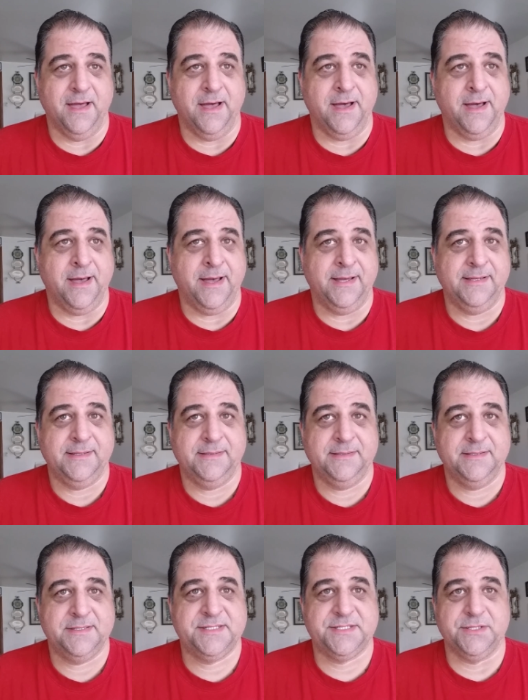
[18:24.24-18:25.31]
uh,
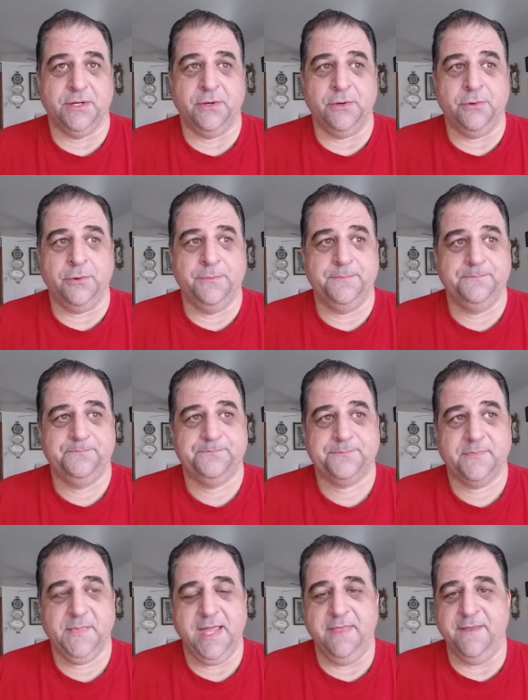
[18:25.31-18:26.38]
so,
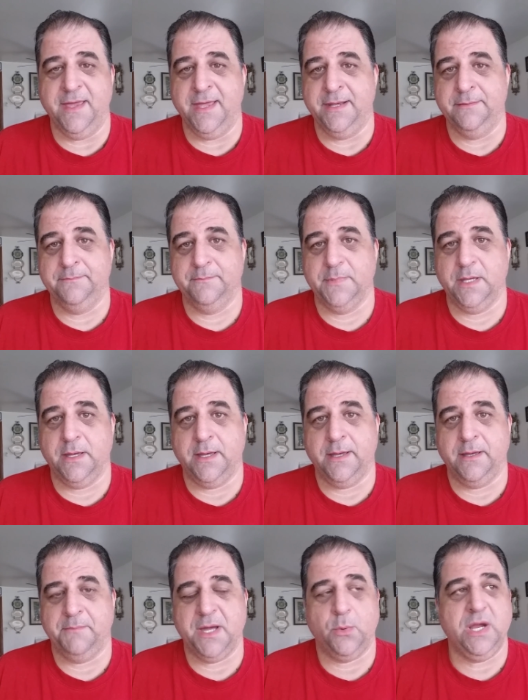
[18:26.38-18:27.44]
and then
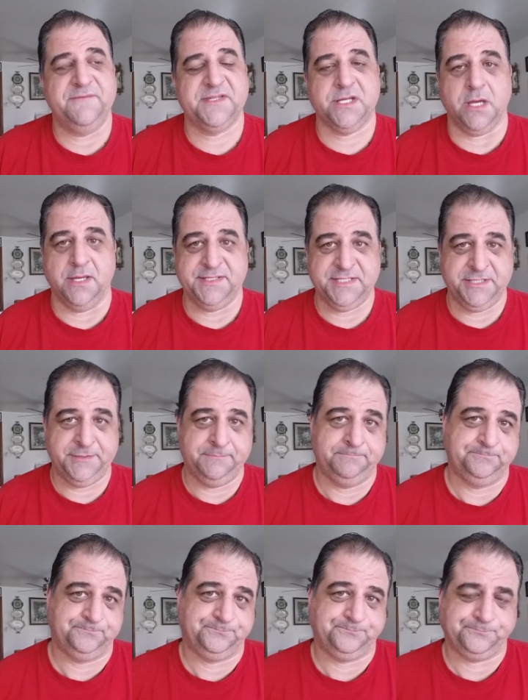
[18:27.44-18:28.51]
uh, my wife's
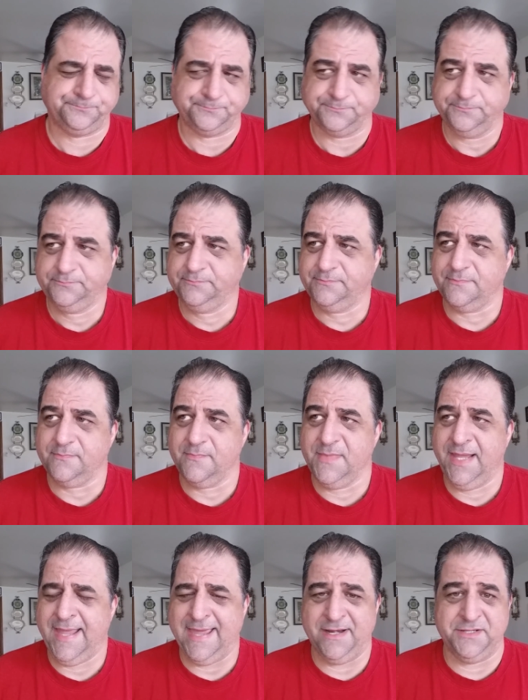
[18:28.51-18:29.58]
cousin
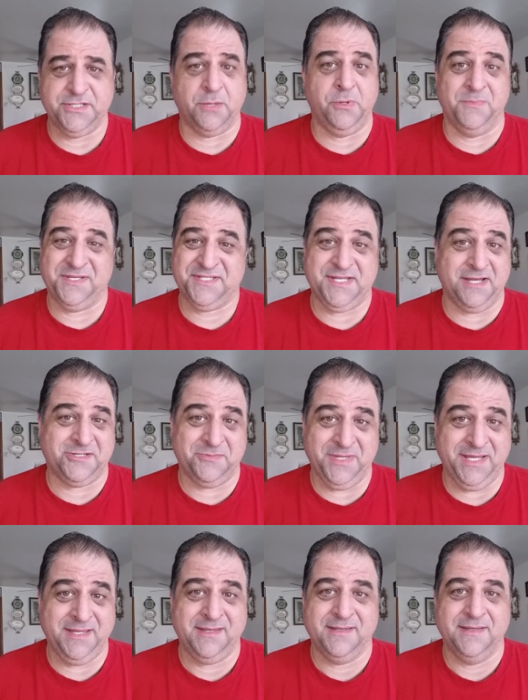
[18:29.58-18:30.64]
had a double
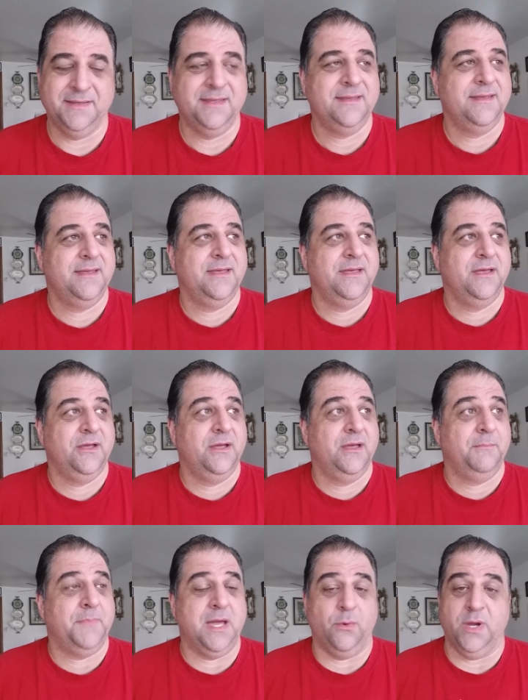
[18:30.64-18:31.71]
mastectomy.
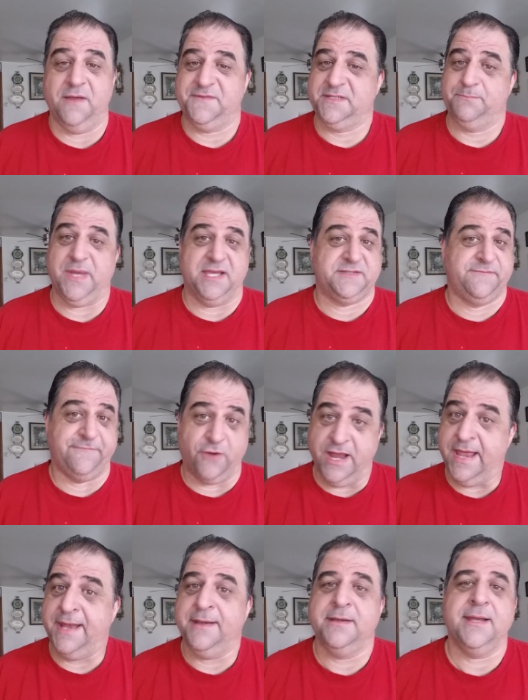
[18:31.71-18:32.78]
My wife's best
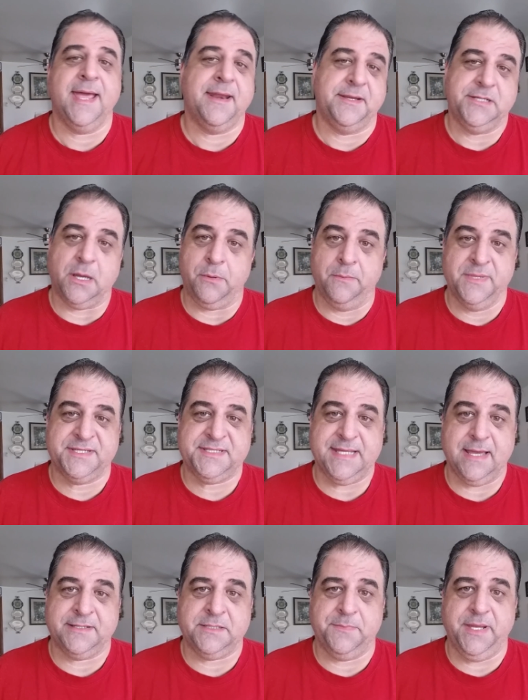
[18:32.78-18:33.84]
friend had a double
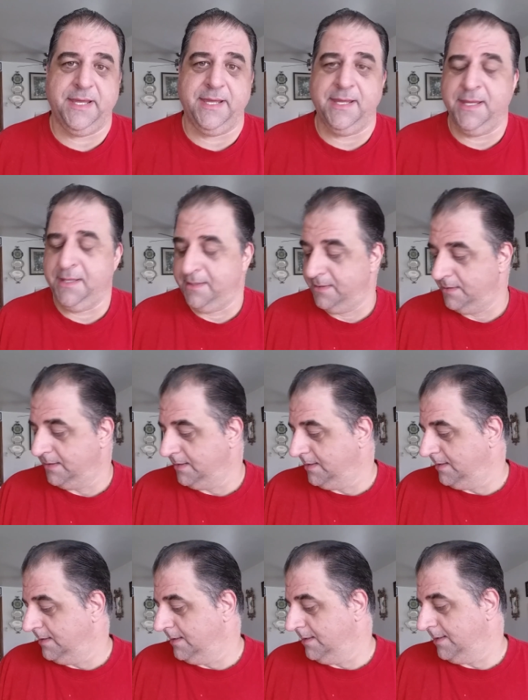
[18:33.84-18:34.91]
mastectomy.
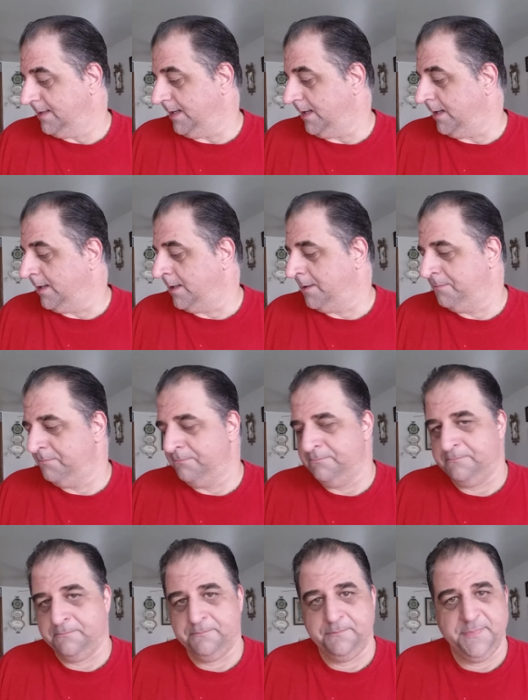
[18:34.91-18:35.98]

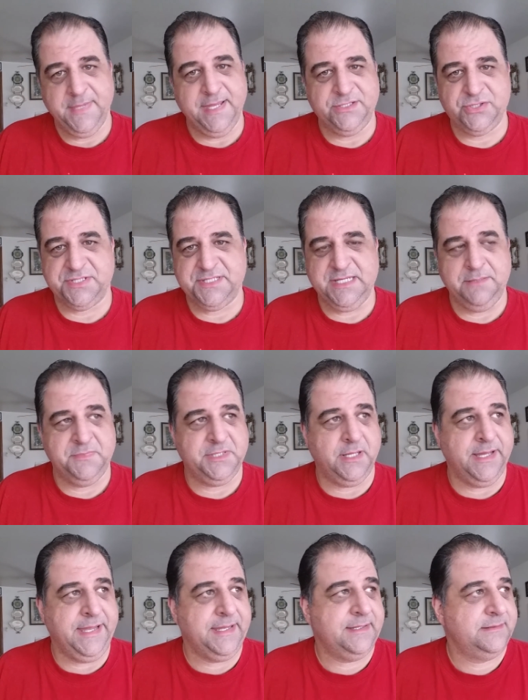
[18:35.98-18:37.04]
Um, it just seemed
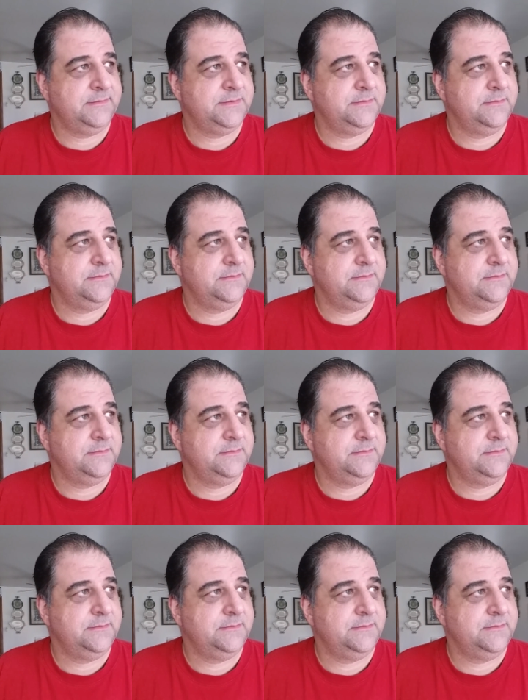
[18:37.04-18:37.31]
like